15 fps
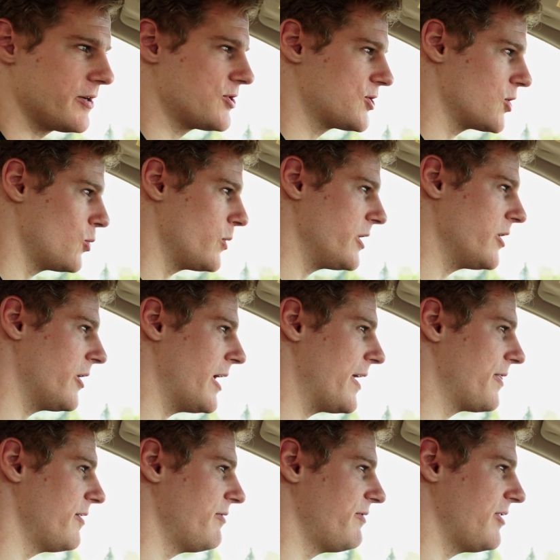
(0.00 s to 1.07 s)
So we are
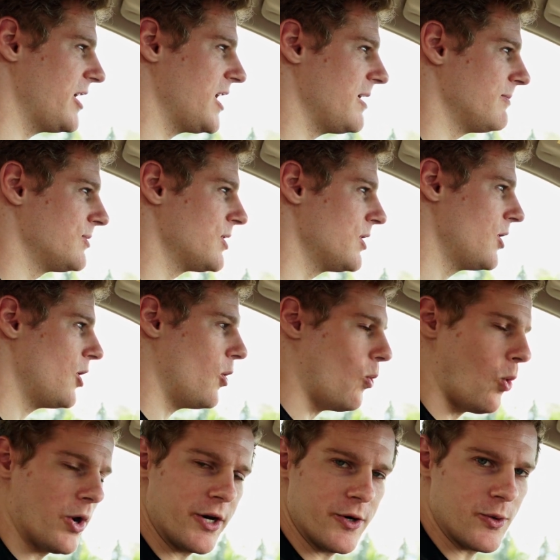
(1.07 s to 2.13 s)
at the famed
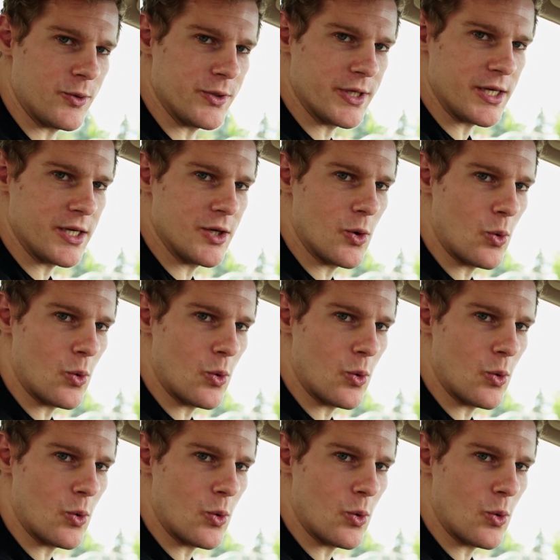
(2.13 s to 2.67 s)
one and only